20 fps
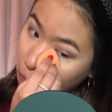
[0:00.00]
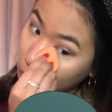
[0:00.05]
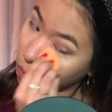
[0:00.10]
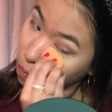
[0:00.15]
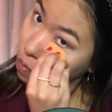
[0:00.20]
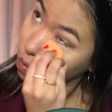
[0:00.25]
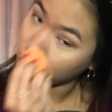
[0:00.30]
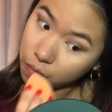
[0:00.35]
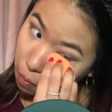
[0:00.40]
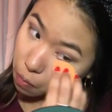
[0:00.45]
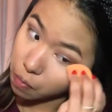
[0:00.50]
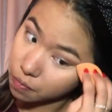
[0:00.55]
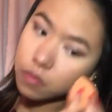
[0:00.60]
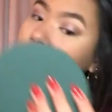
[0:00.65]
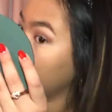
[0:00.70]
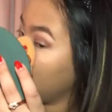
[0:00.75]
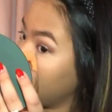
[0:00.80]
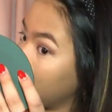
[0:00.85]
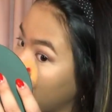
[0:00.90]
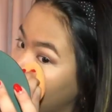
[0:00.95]
are.
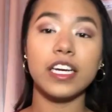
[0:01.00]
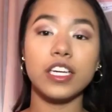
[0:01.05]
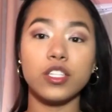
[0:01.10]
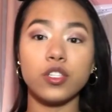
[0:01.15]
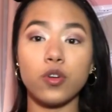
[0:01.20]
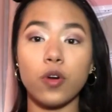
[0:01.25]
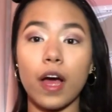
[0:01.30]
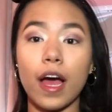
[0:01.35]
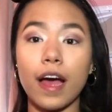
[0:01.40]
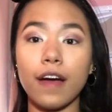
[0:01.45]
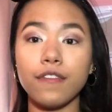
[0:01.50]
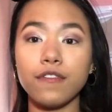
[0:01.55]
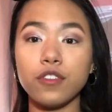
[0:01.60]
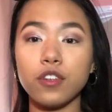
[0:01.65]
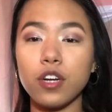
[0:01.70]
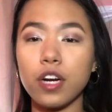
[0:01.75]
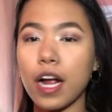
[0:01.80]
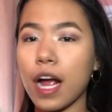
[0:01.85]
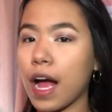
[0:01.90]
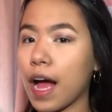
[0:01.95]
So
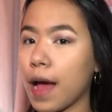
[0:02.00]
after